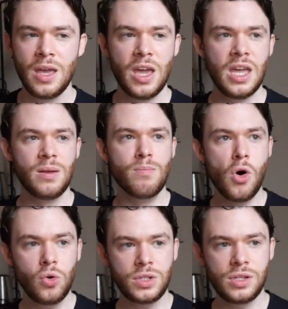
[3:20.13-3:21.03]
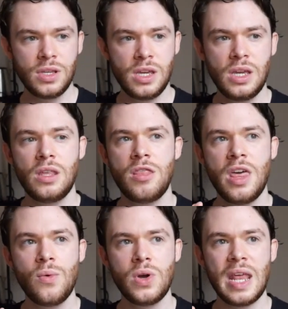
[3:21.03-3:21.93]
and mostly
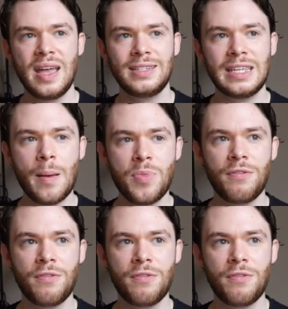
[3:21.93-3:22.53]
they would accept